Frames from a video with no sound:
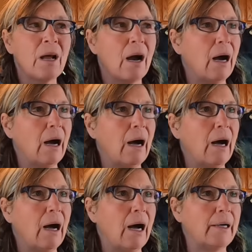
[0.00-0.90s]

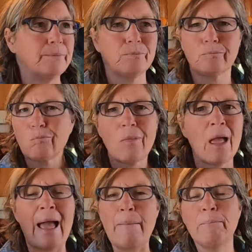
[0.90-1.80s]

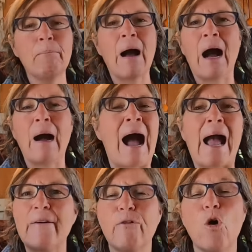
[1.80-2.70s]

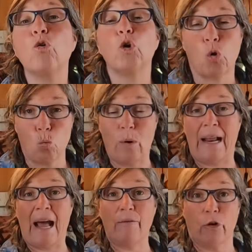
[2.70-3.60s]
iPhone or
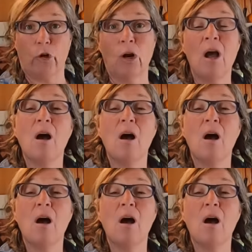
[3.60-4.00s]
whatever,